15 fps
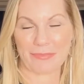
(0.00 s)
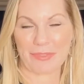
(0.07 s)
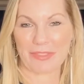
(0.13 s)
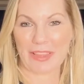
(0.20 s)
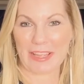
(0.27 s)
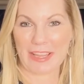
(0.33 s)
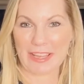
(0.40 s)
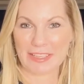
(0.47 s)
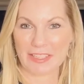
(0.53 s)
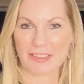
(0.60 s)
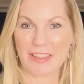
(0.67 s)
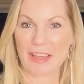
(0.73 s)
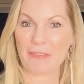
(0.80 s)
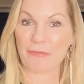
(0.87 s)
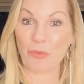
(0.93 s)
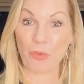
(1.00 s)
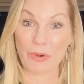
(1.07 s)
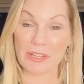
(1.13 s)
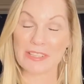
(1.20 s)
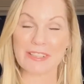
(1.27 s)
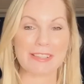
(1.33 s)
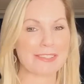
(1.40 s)
they get to their
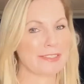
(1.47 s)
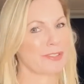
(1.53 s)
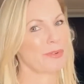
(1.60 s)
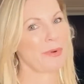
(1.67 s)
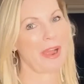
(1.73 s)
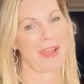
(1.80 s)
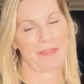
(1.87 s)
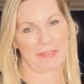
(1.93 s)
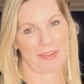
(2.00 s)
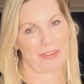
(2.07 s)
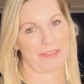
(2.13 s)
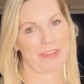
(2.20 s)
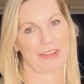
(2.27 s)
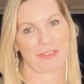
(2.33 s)
40s, they're still having a